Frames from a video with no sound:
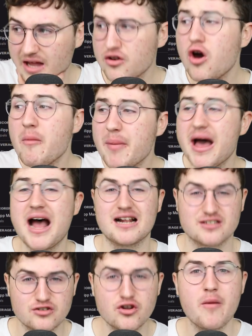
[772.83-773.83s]
Not
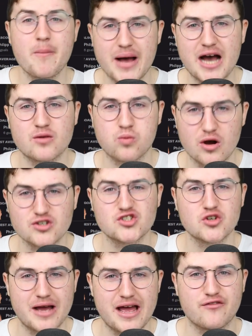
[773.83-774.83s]
bad
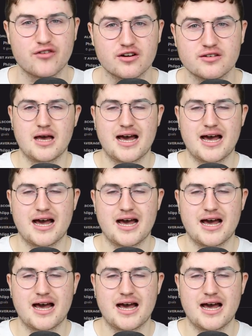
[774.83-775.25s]
whatsoever.